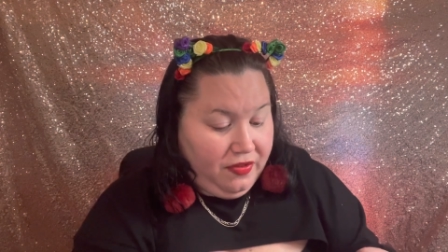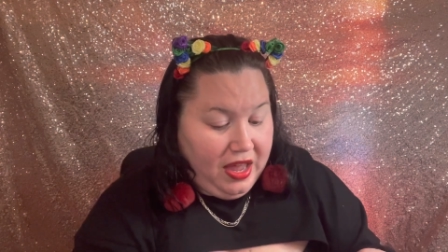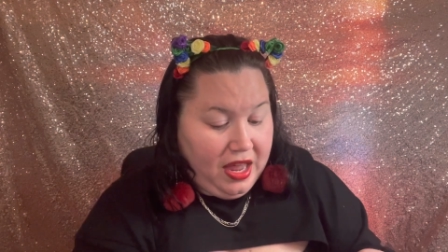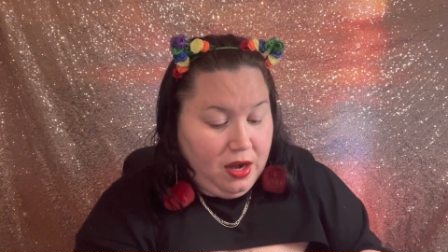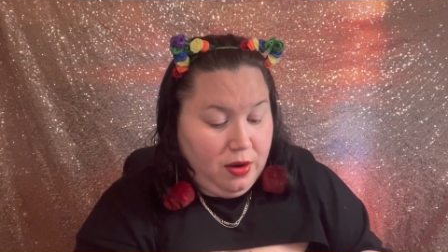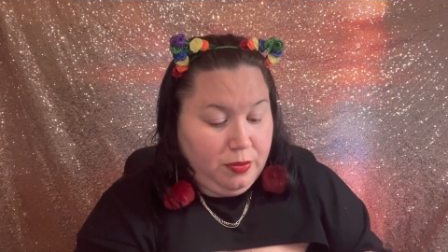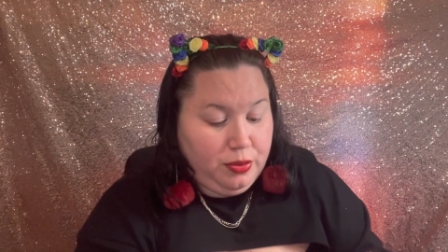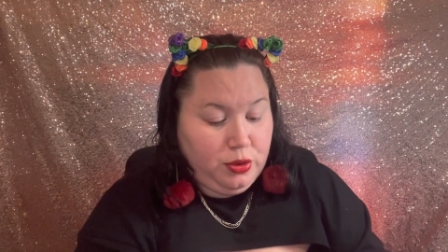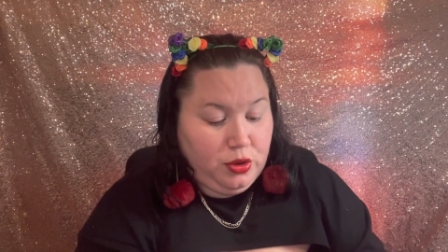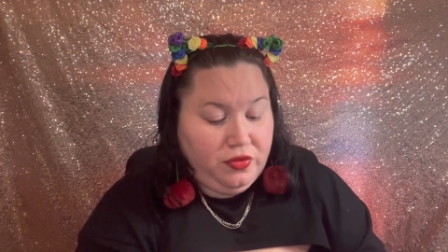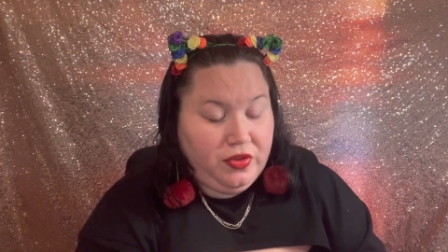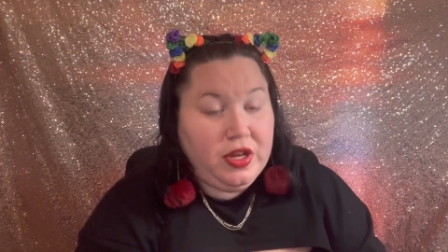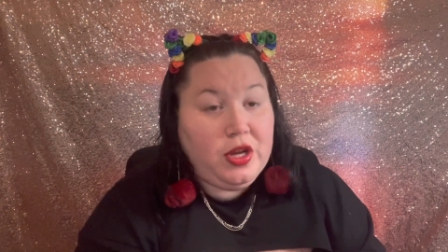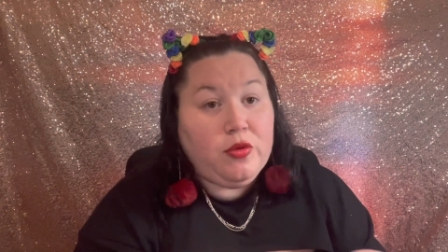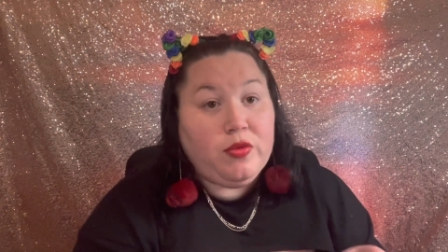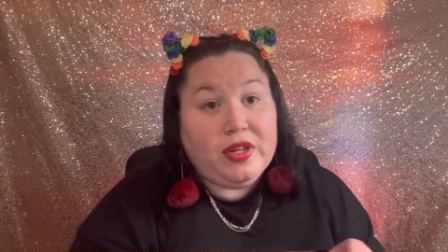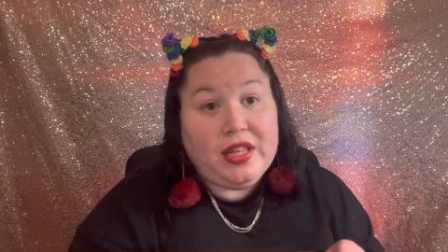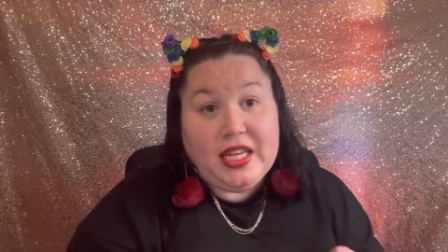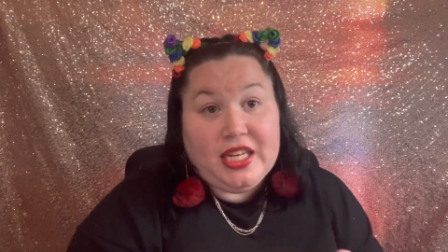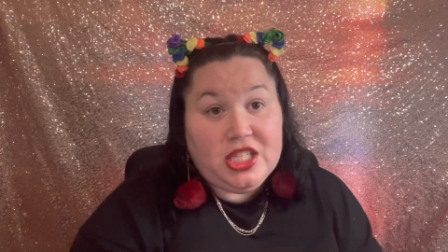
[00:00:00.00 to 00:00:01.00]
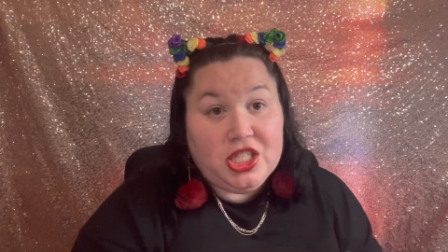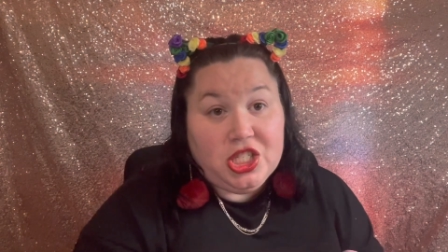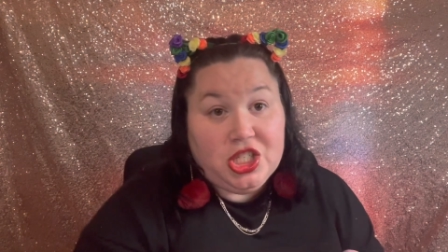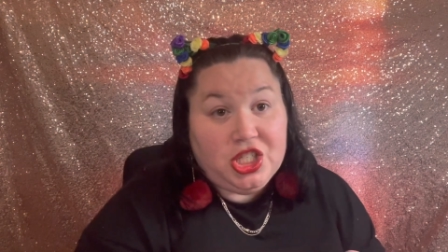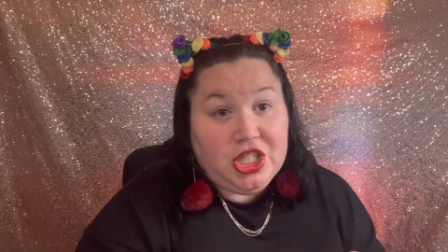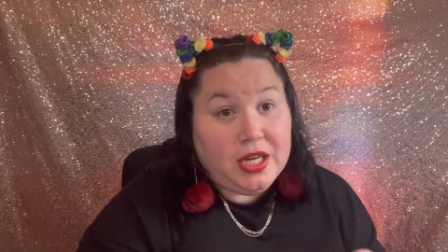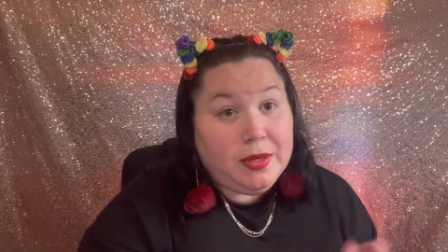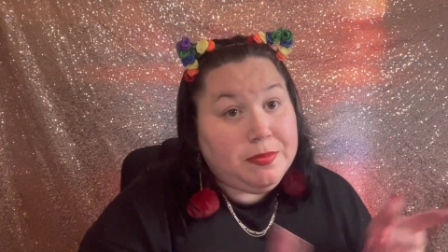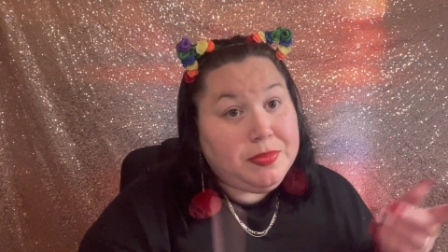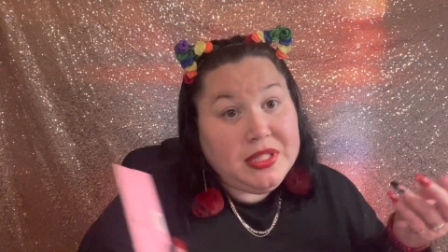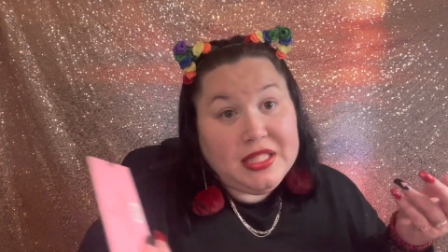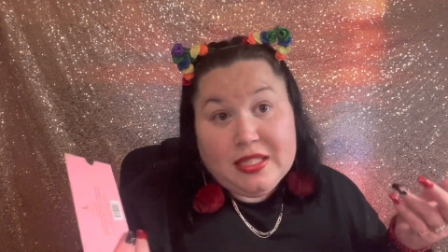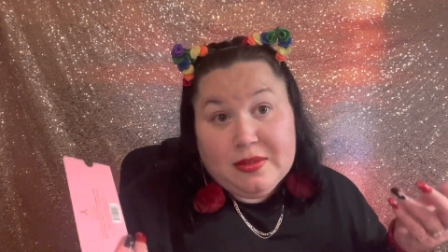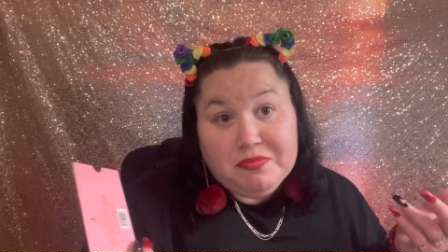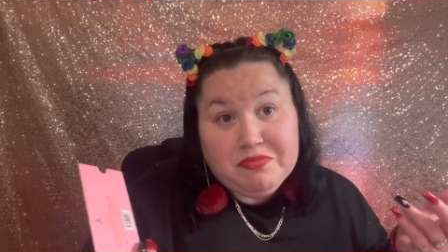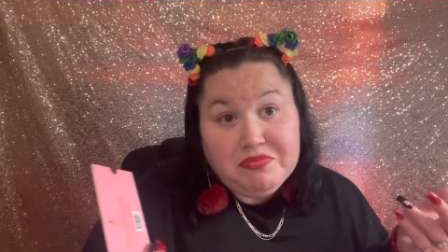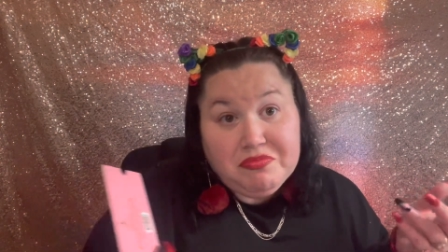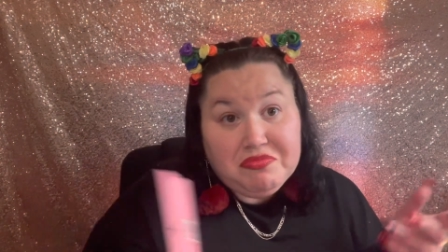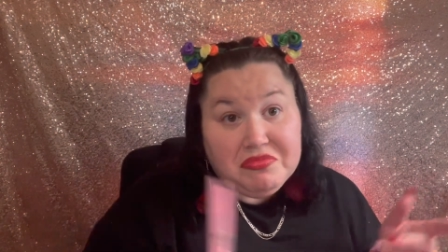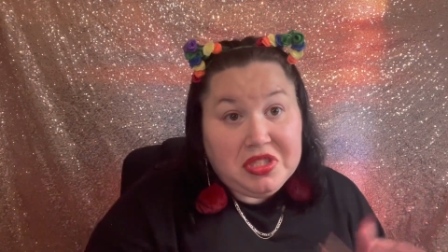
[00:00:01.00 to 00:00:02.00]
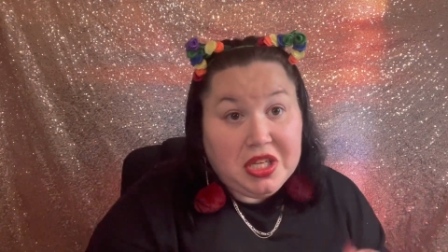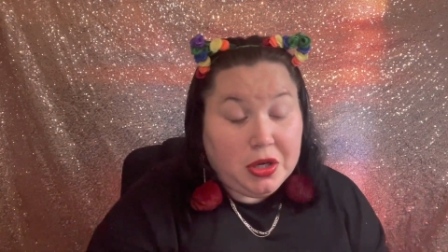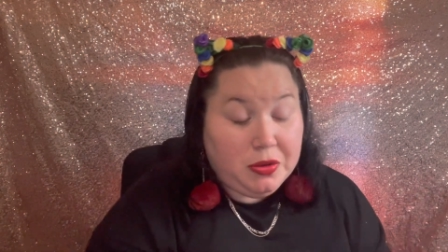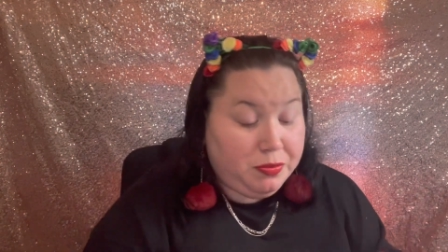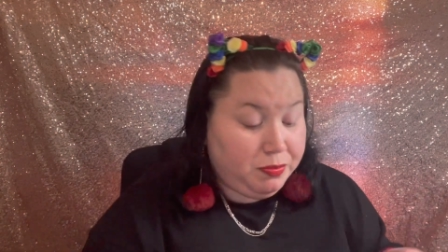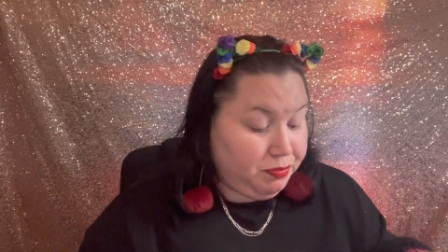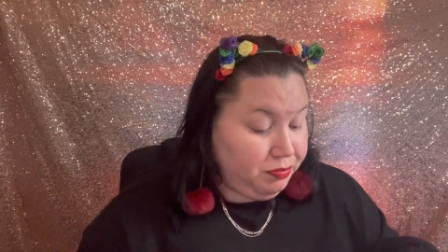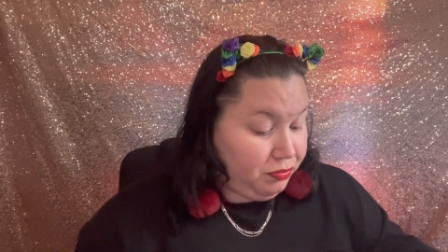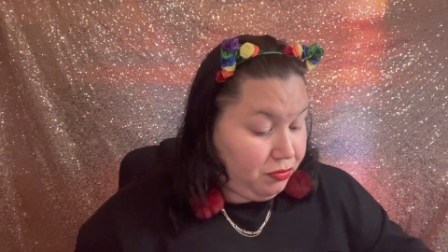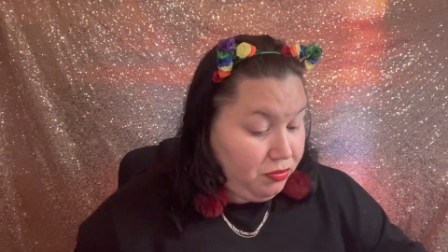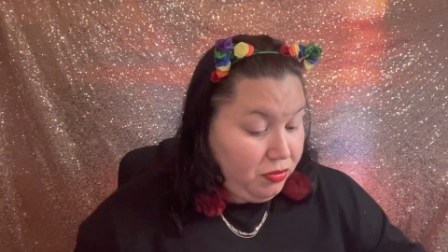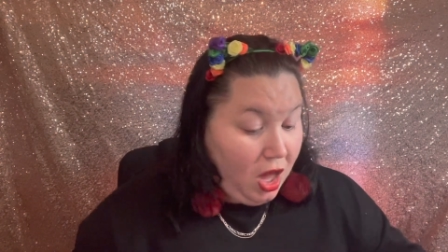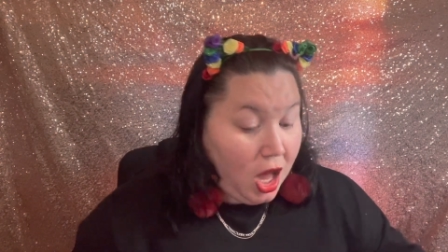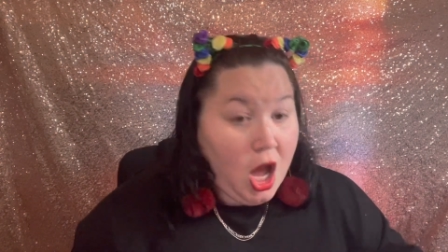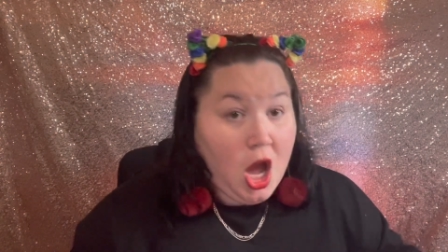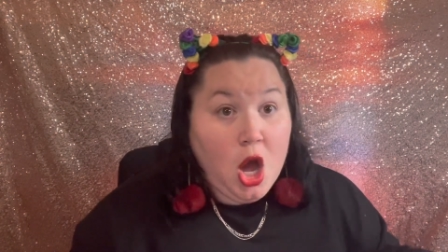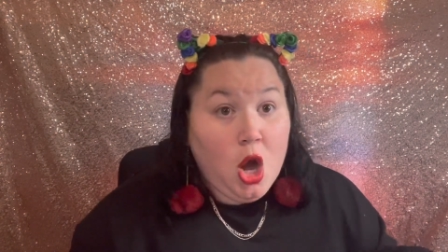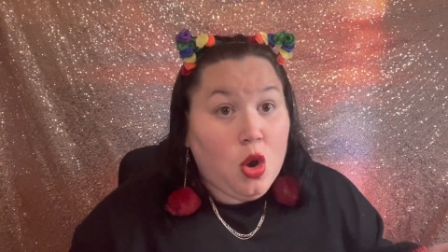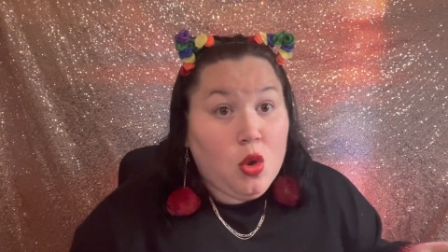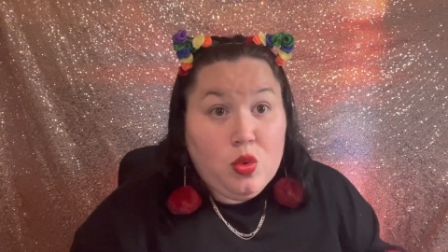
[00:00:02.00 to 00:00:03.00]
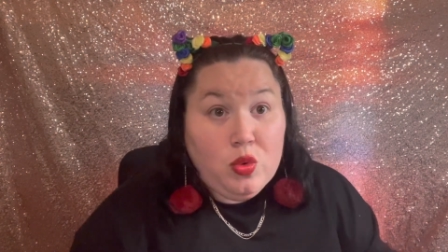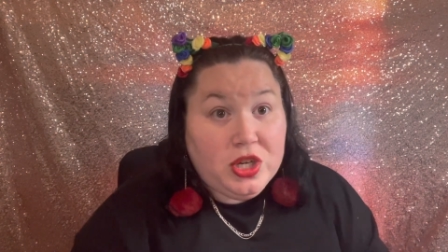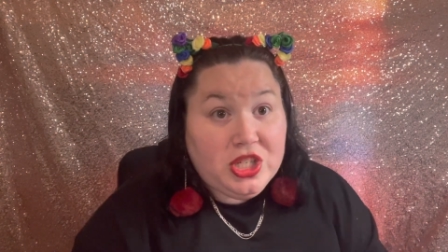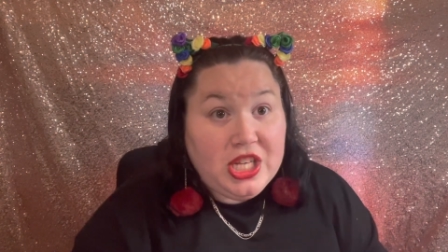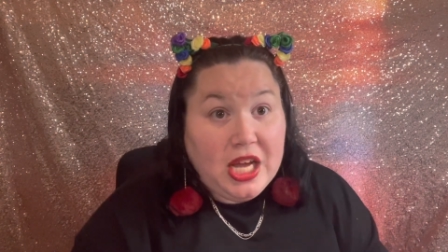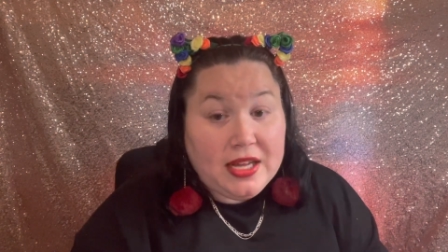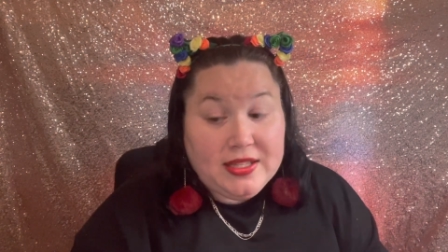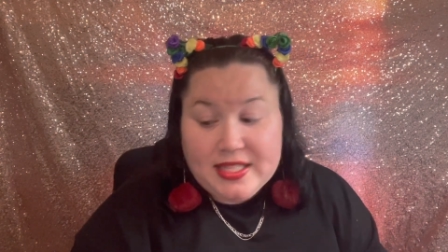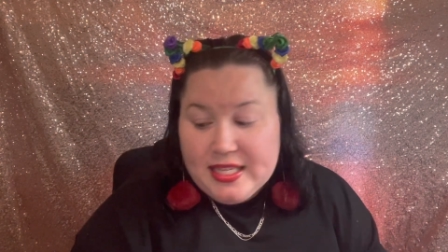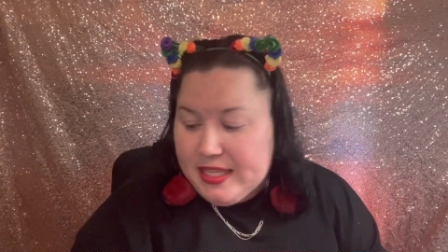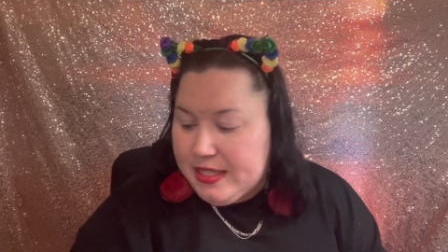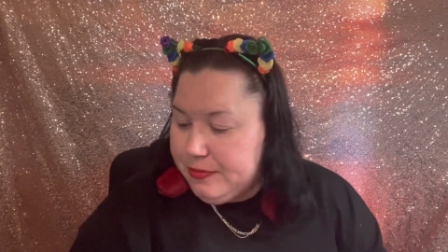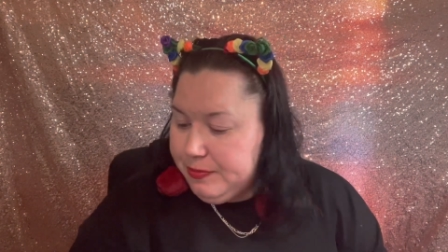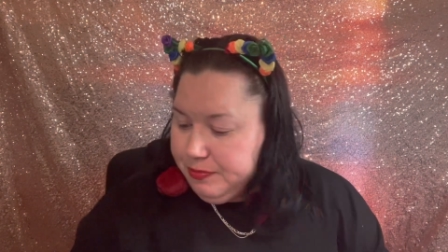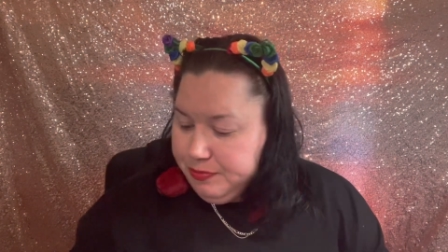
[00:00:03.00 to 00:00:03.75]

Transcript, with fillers: and improving relationships. So we shall see.